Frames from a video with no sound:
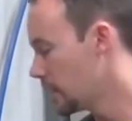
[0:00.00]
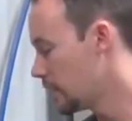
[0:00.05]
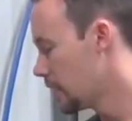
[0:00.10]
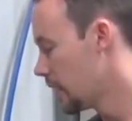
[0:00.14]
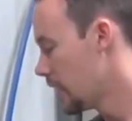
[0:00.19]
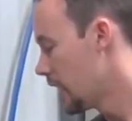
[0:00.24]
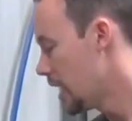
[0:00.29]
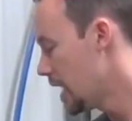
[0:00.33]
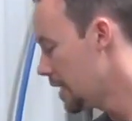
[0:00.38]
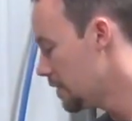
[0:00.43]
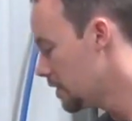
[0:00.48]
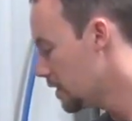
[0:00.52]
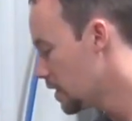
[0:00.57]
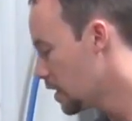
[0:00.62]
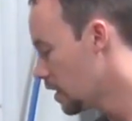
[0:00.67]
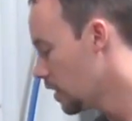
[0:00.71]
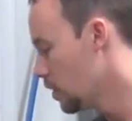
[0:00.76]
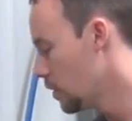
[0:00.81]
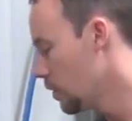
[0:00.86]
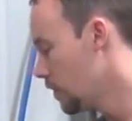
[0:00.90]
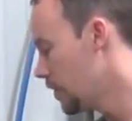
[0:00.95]
And even
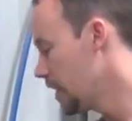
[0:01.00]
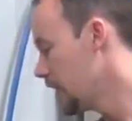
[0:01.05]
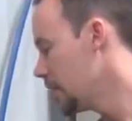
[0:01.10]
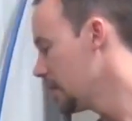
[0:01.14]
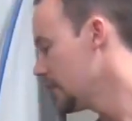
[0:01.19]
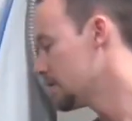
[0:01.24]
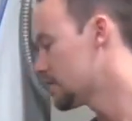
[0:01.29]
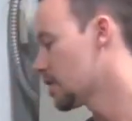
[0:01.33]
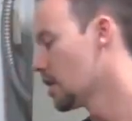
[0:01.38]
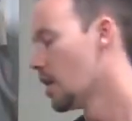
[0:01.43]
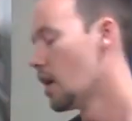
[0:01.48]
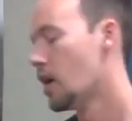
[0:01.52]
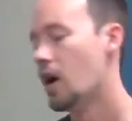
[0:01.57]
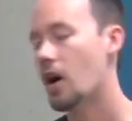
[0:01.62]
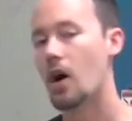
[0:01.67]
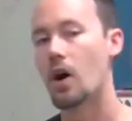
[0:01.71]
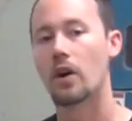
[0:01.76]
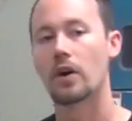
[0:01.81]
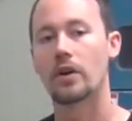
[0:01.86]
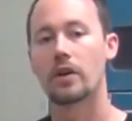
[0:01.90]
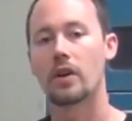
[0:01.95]
though these
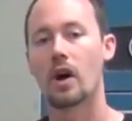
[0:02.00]
are